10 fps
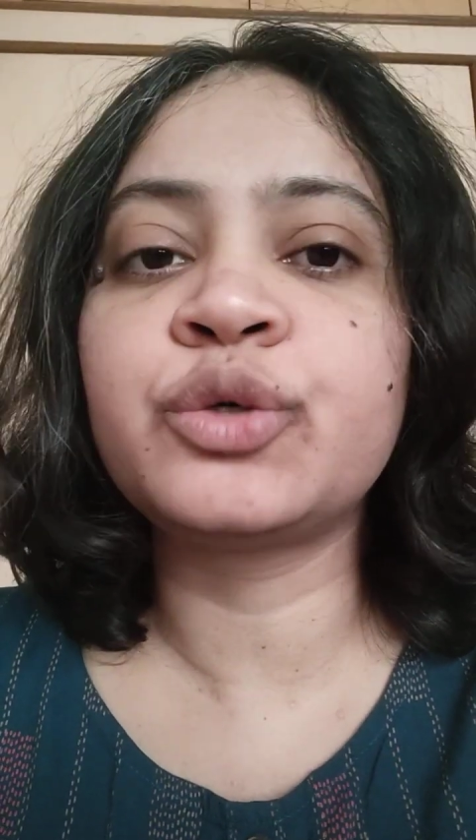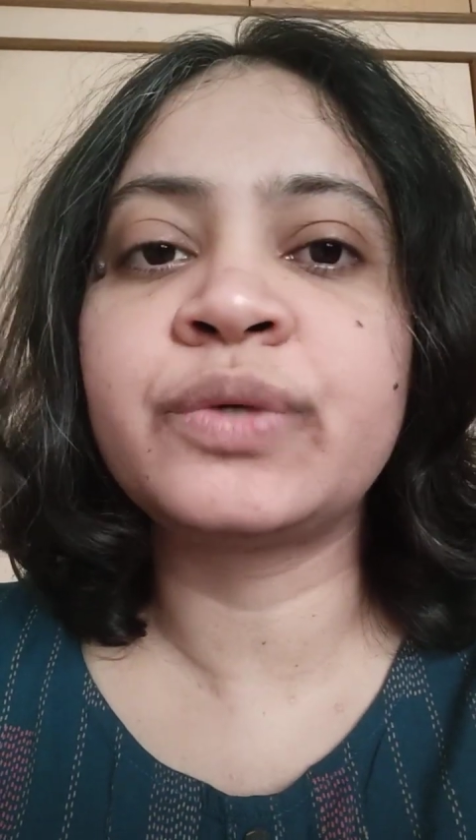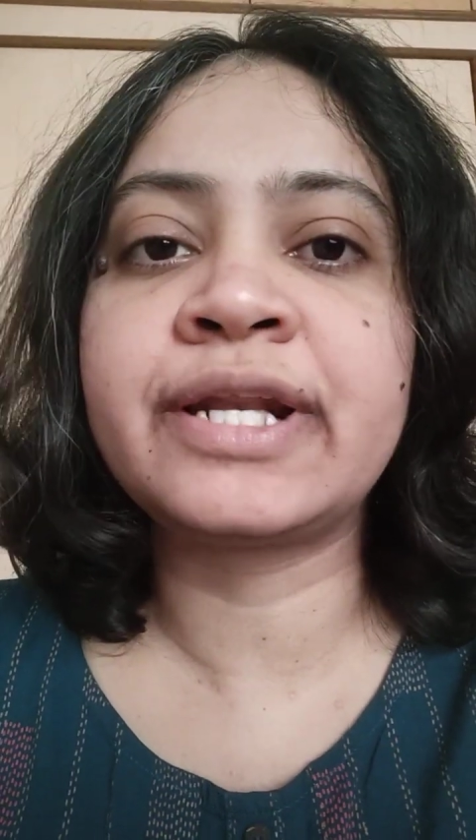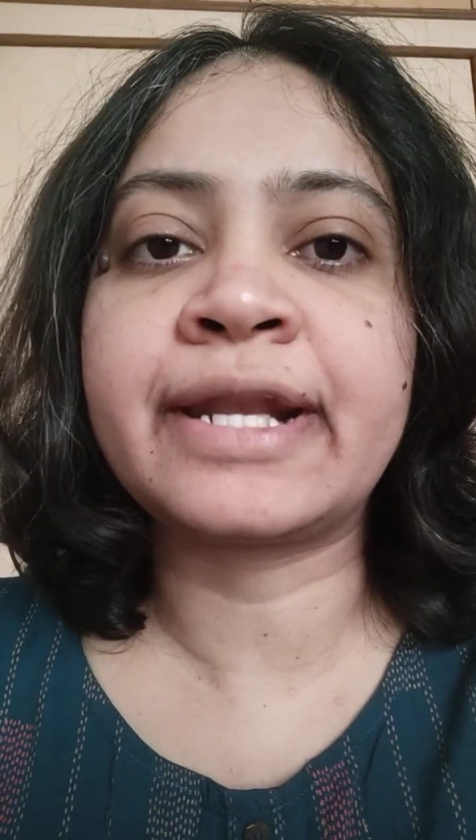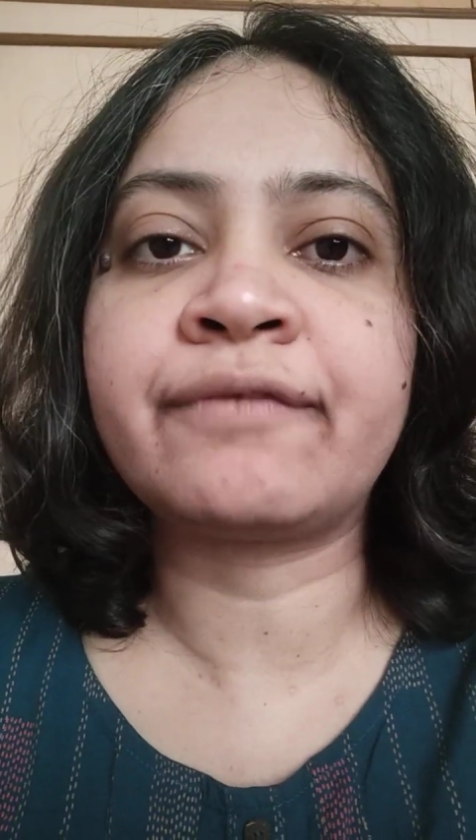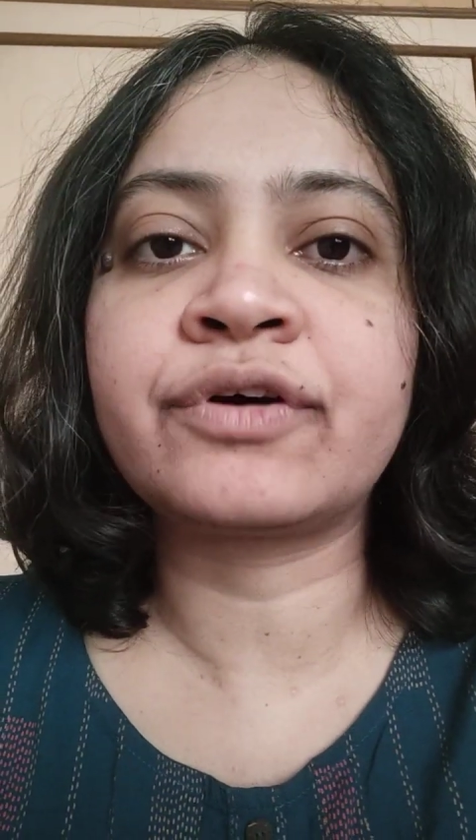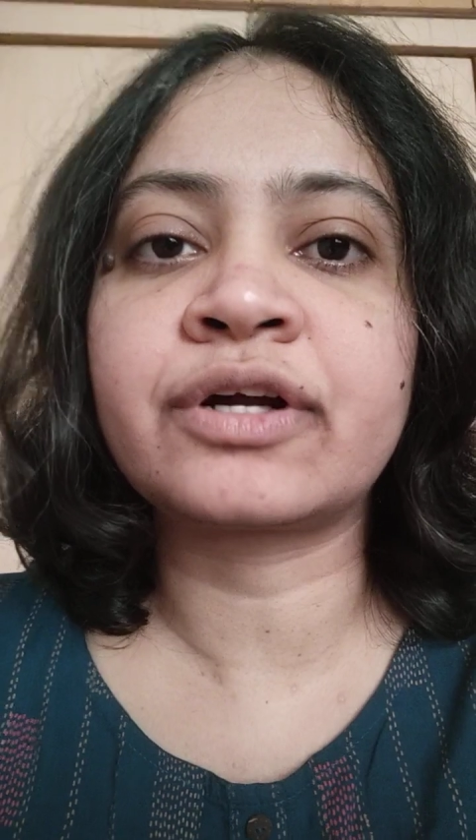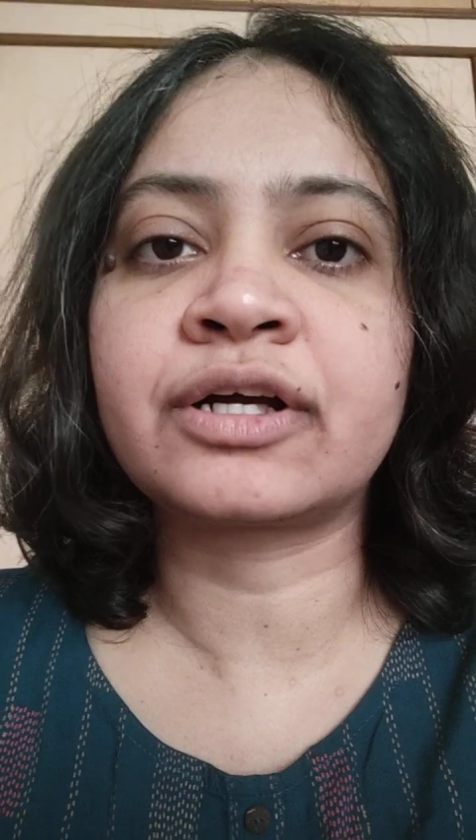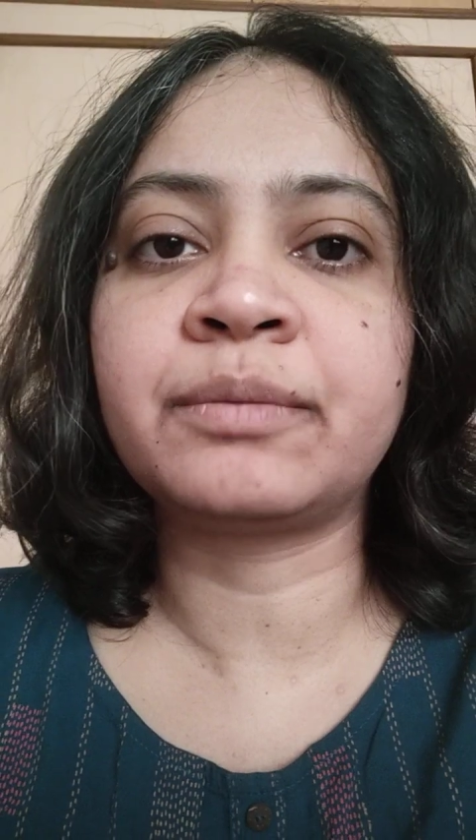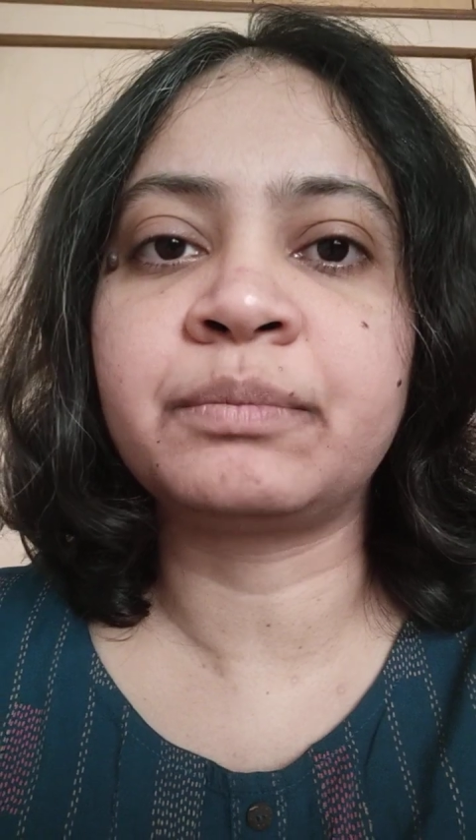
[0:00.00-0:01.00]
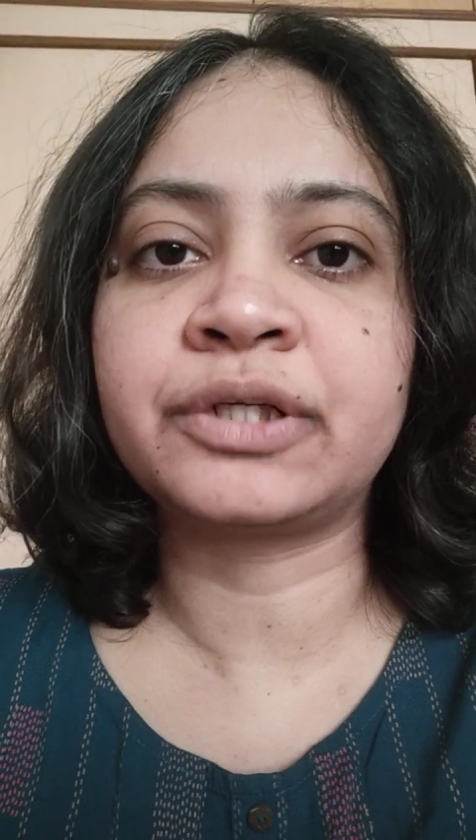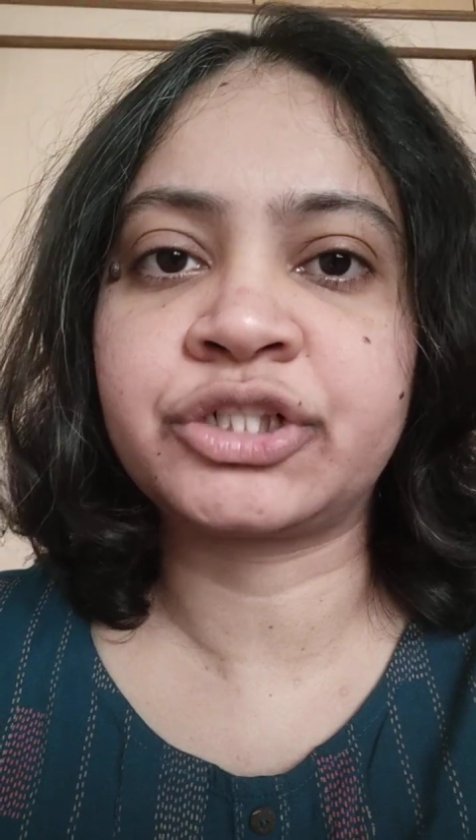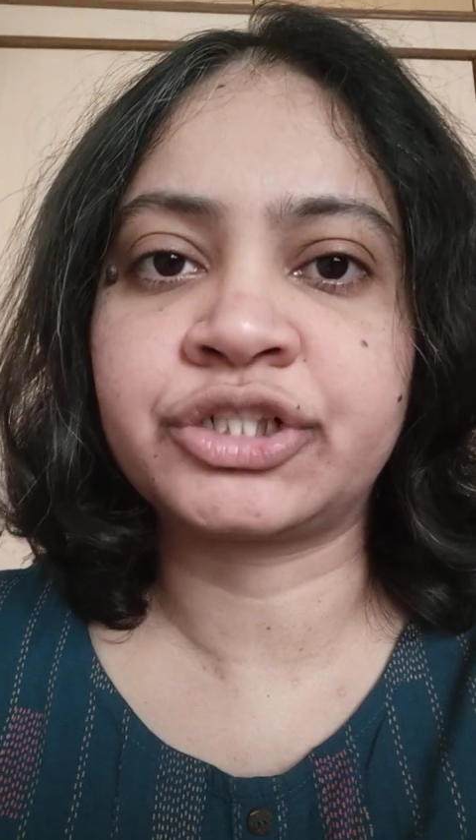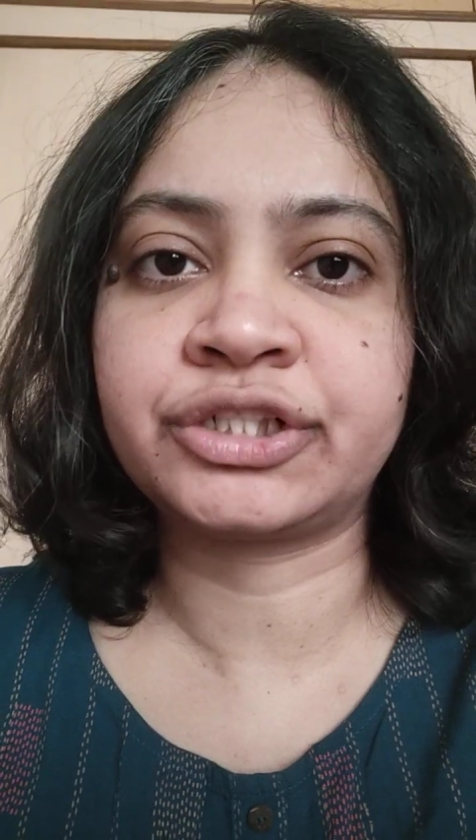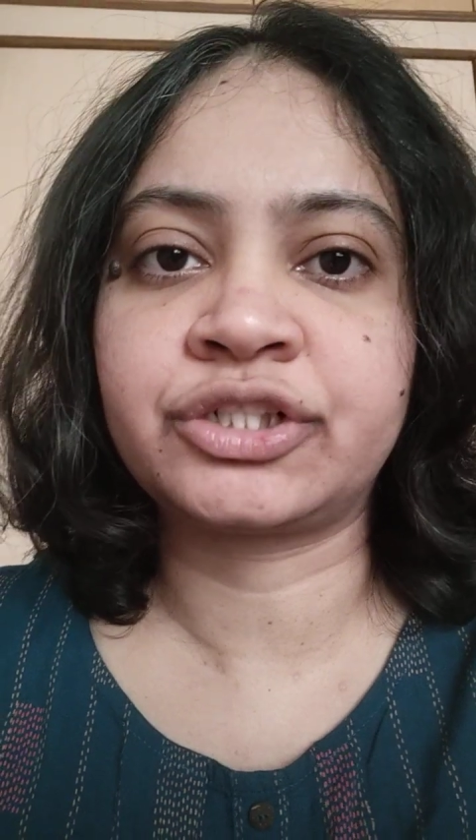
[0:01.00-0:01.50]
you will never
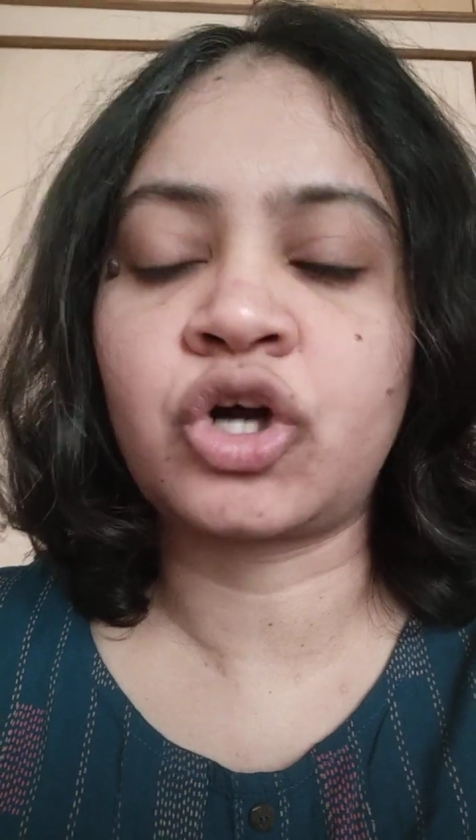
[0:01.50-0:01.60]
accomplish it,